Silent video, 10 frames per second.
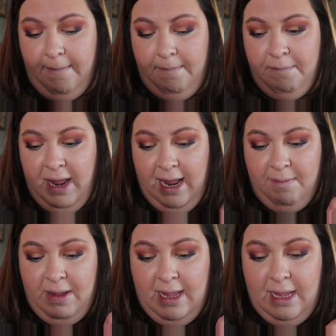
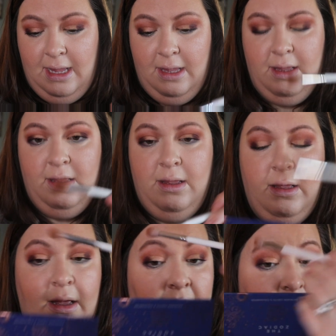maybe
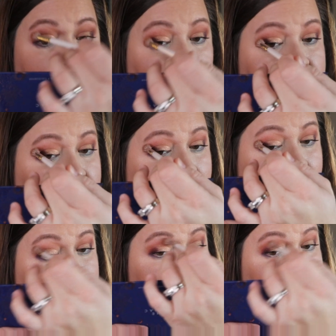of all
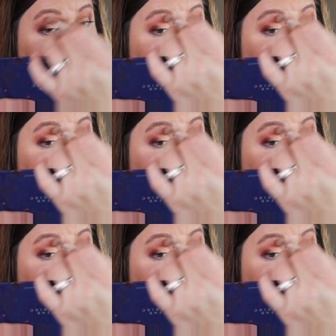time.